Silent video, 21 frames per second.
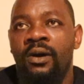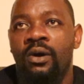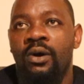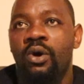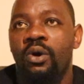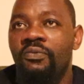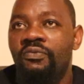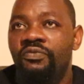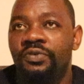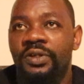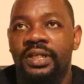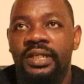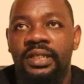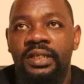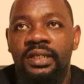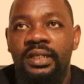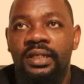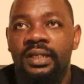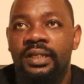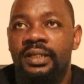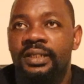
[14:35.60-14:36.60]

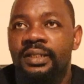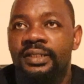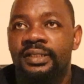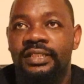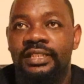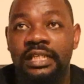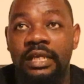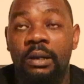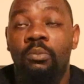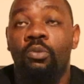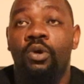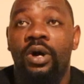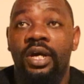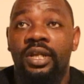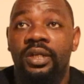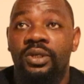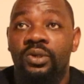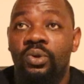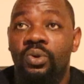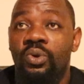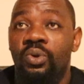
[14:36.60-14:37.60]
Hopefully,
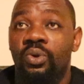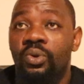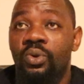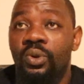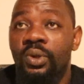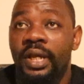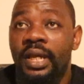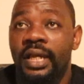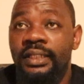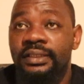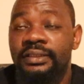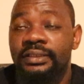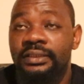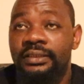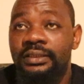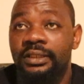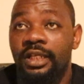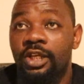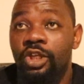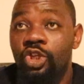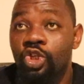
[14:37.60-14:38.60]
someone who
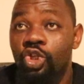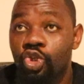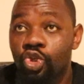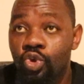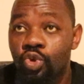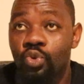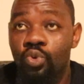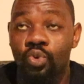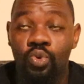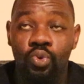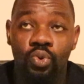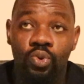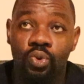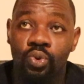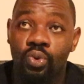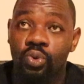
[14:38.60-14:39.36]
is new